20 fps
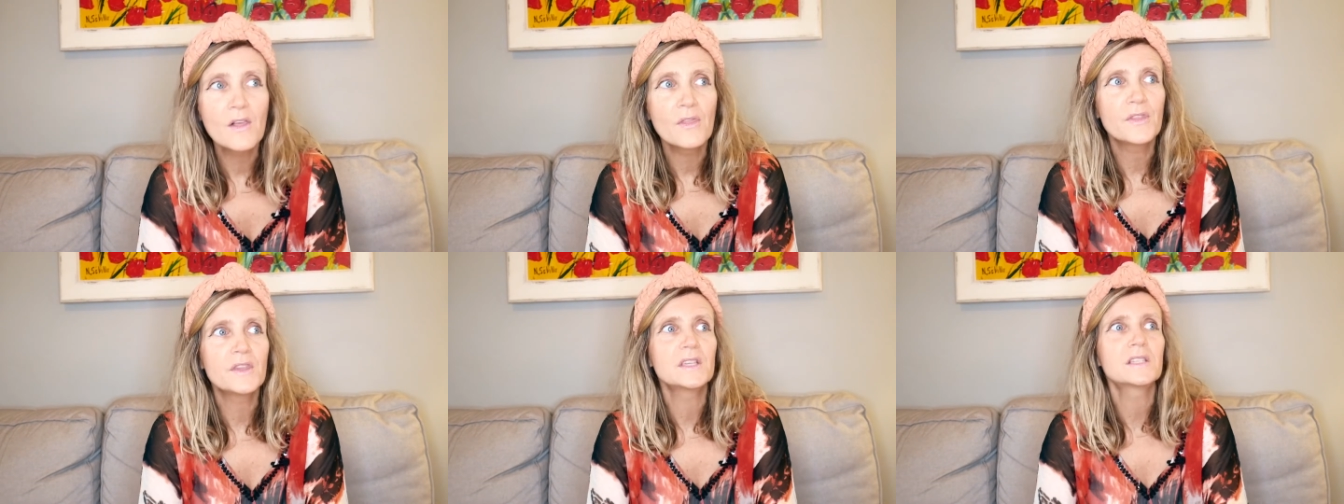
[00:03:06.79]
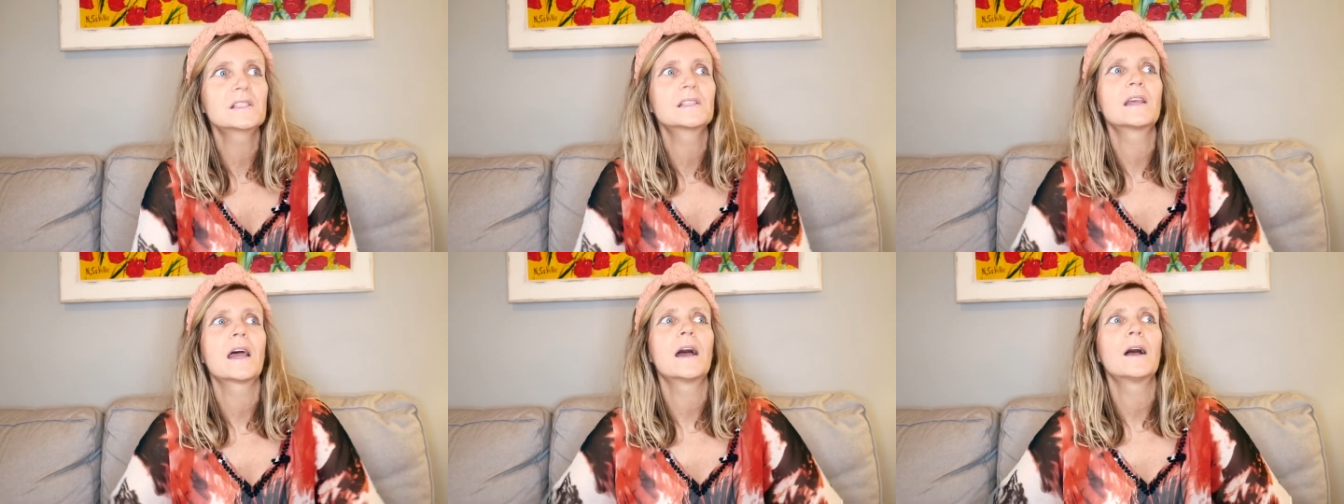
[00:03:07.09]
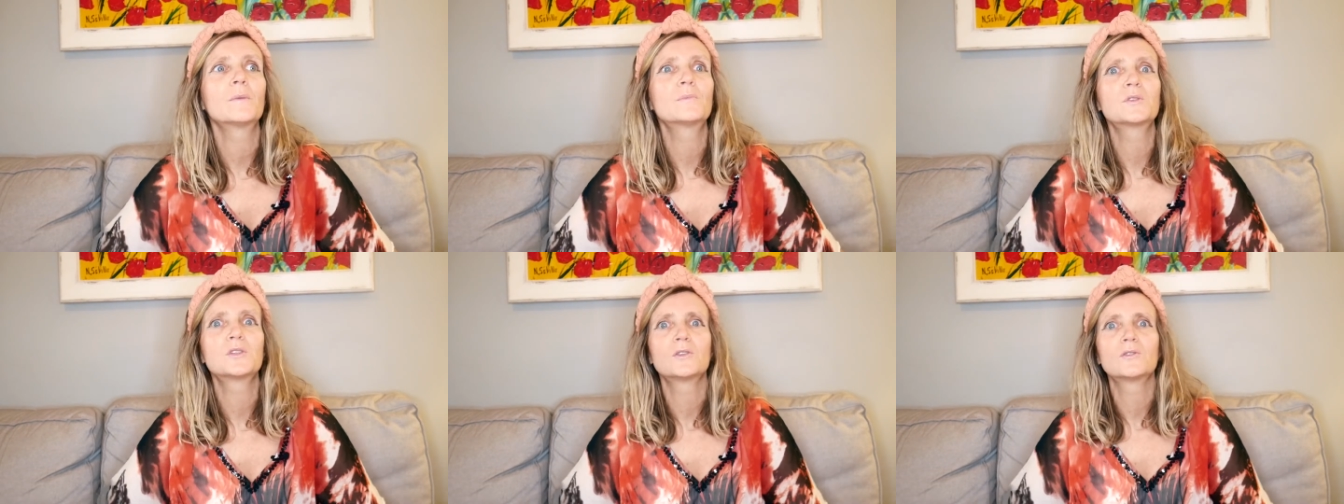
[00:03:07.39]
this
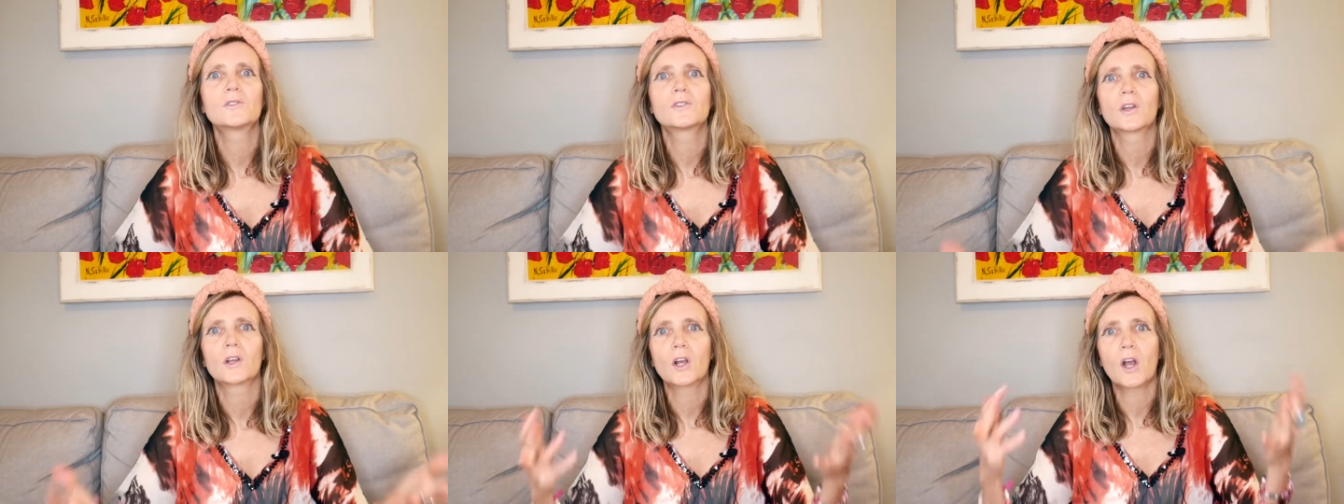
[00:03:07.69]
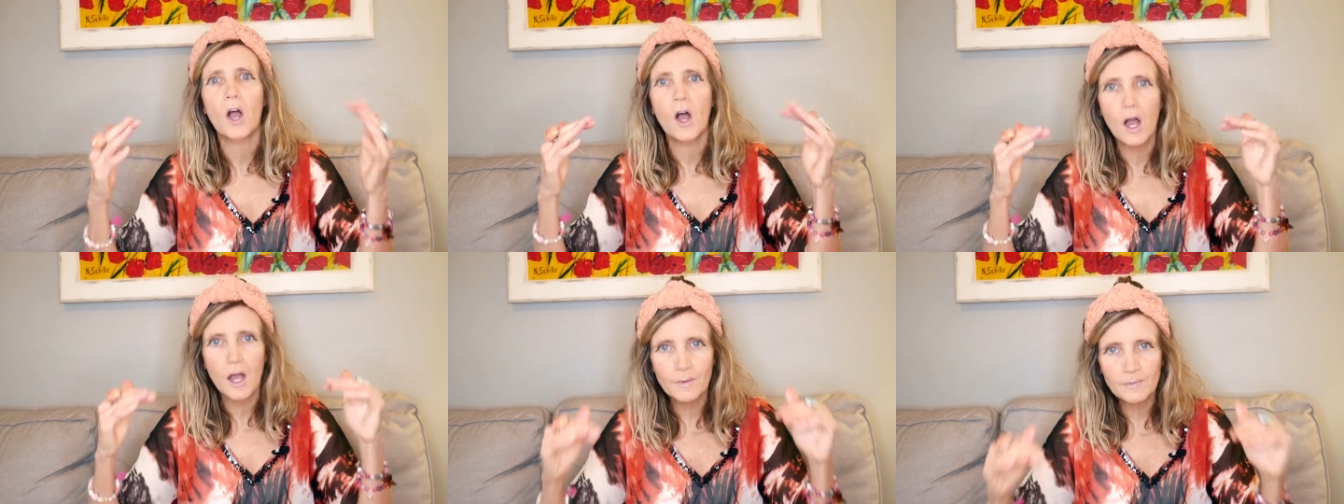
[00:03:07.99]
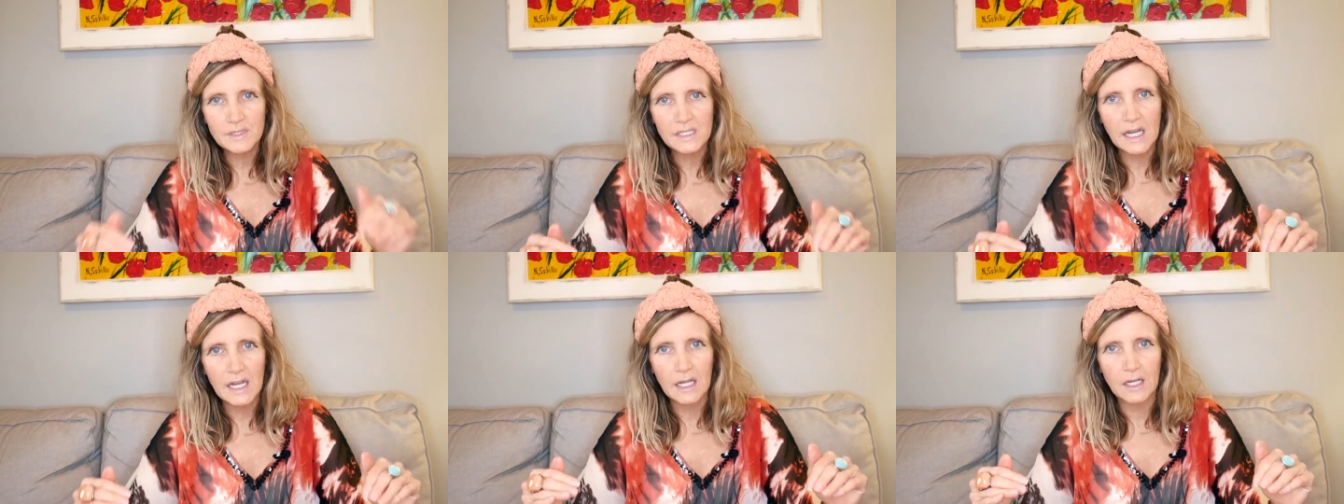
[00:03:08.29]
helps you to
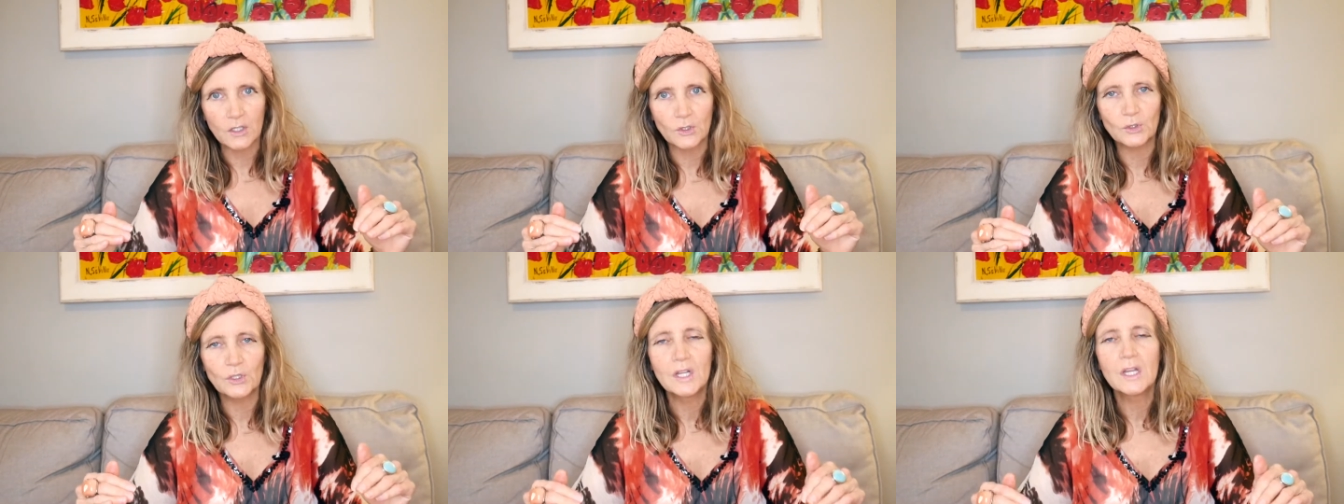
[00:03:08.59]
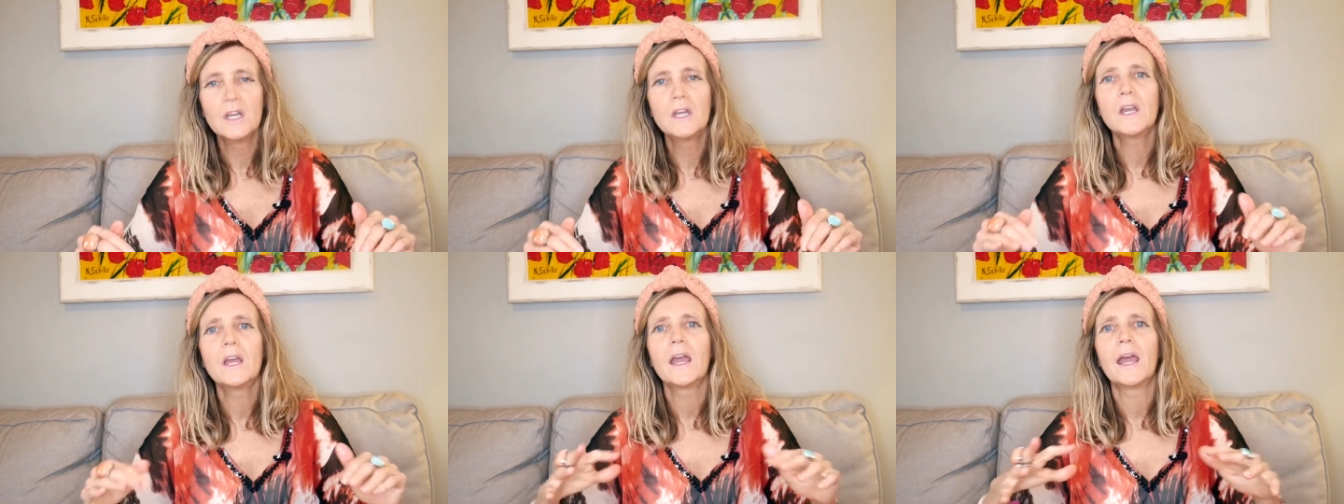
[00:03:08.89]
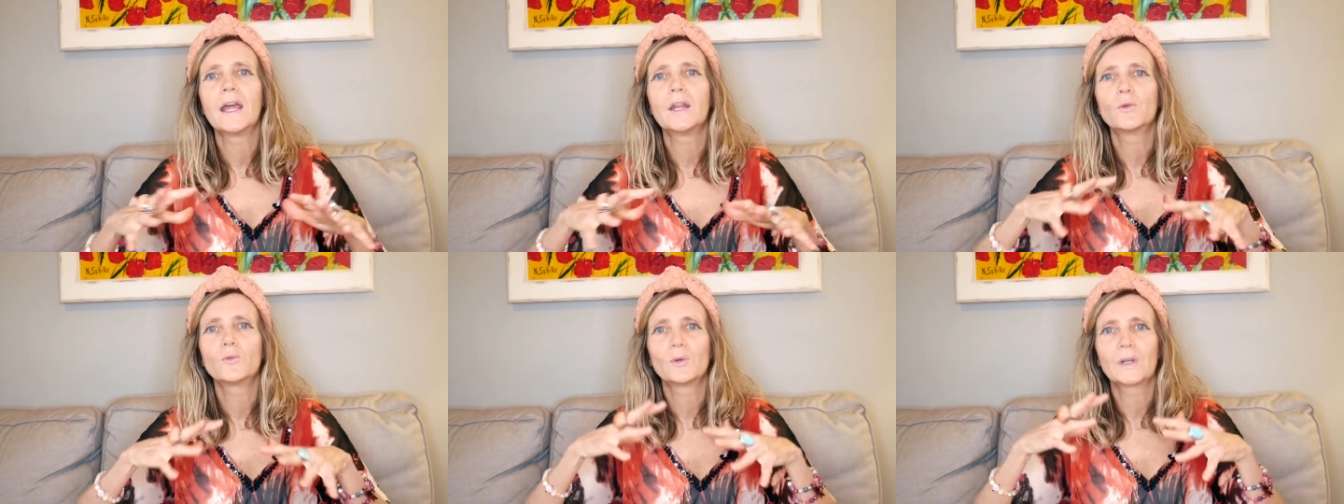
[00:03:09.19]
calm down
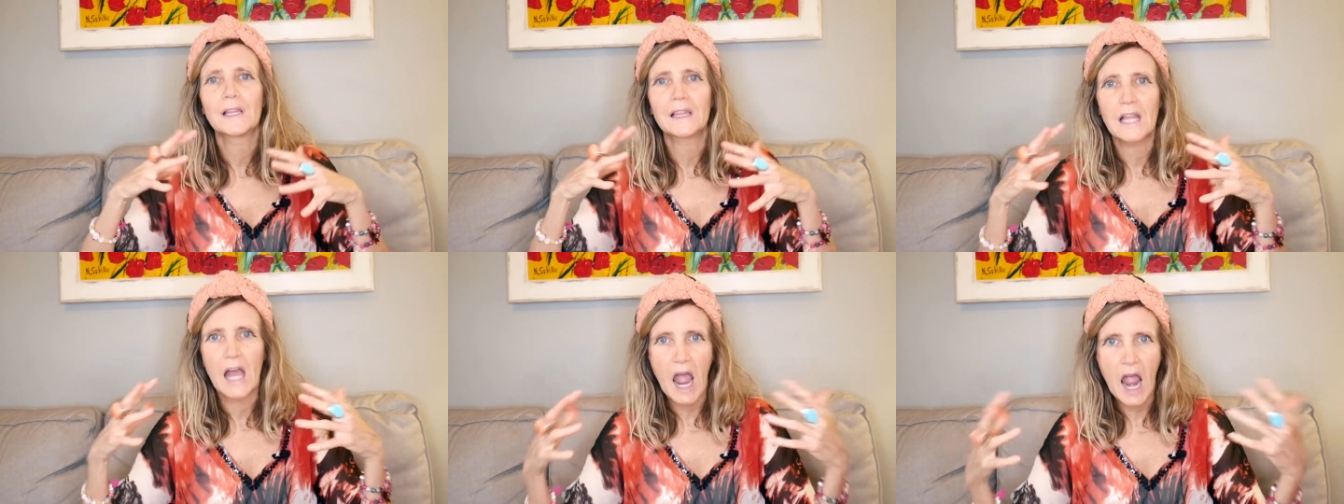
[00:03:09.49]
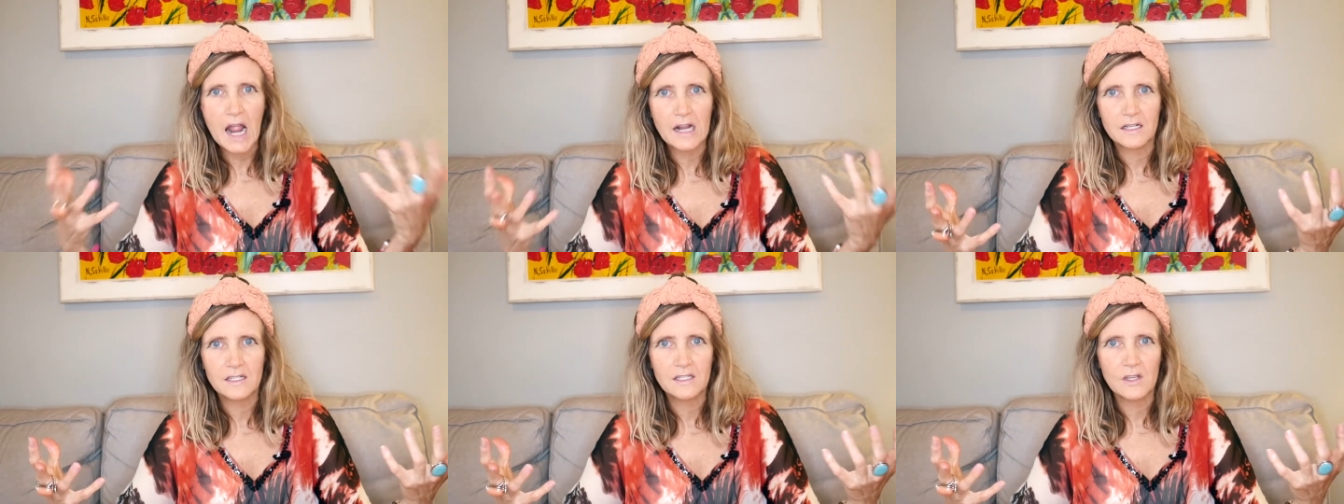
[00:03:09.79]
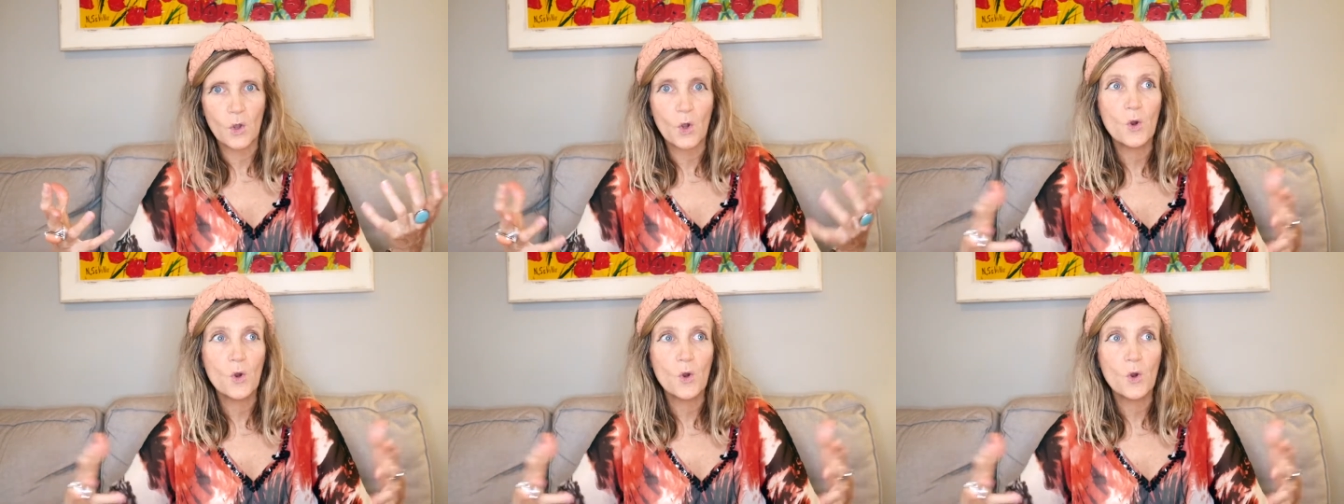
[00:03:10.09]
and relax.